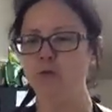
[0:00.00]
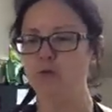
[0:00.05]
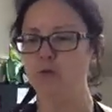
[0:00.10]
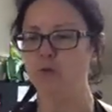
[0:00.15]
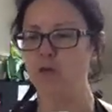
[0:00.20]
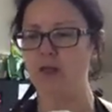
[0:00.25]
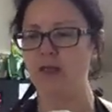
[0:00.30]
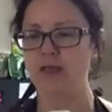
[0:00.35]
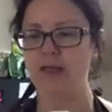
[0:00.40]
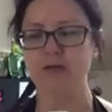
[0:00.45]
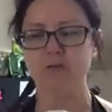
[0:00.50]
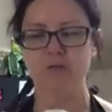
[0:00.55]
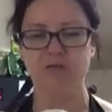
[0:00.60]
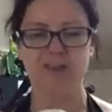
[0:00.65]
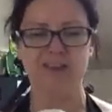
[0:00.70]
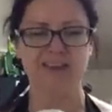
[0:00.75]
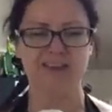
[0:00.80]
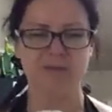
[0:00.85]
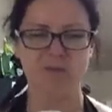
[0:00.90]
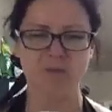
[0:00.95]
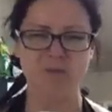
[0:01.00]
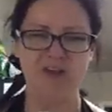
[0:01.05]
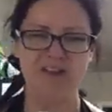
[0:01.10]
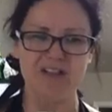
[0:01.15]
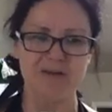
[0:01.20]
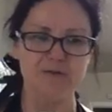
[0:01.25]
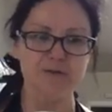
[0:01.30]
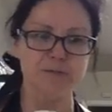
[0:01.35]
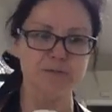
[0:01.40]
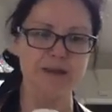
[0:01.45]
while
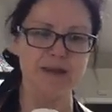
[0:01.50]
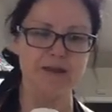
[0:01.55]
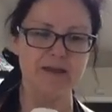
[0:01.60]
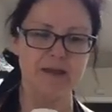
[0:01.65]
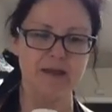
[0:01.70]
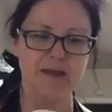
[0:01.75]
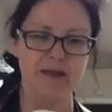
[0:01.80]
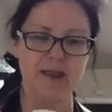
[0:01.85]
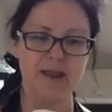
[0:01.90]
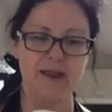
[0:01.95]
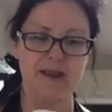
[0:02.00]
it was baking,